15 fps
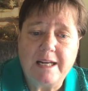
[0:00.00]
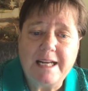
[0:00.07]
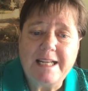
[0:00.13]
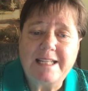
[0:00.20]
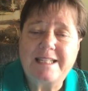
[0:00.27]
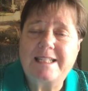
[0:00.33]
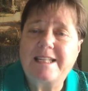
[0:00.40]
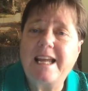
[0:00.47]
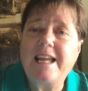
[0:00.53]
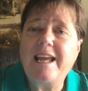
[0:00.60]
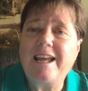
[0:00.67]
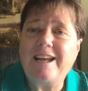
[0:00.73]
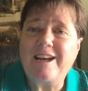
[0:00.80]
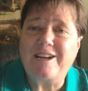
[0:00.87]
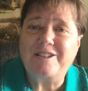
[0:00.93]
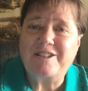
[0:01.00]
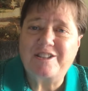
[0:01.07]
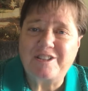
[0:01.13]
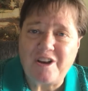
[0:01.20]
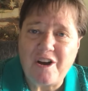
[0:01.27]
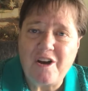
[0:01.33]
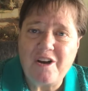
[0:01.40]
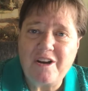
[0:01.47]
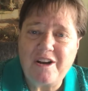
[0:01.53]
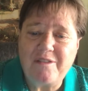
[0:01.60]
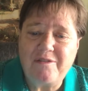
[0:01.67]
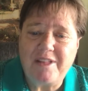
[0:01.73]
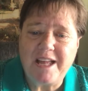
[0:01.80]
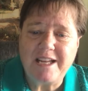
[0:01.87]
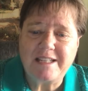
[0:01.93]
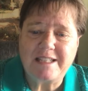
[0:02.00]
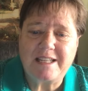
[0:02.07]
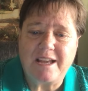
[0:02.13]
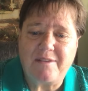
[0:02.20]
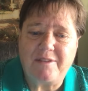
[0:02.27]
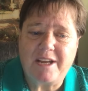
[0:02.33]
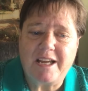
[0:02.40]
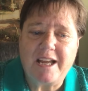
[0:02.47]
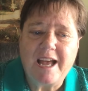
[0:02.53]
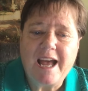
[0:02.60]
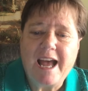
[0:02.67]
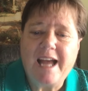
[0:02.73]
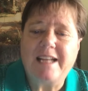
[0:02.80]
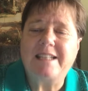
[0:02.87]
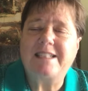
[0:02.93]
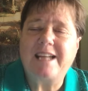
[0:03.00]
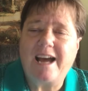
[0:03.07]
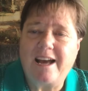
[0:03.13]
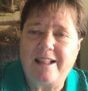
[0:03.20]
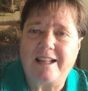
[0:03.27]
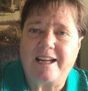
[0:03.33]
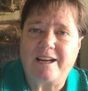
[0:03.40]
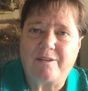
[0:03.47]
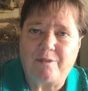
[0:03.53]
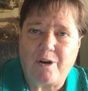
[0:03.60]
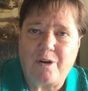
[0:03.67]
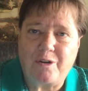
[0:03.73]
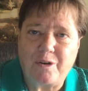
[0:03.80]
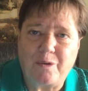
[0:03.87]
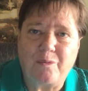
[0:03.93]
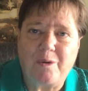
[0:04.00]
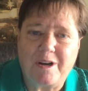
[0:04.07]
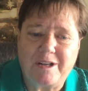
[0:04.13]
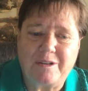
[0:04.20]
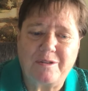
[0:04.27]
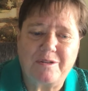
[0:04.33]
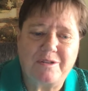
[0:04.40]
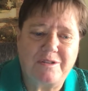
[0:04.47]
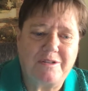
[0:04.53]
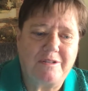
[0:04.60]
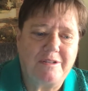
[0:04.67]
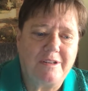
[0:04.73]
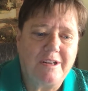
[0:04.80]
singing a song of thanksgiving and telling of all your wonders.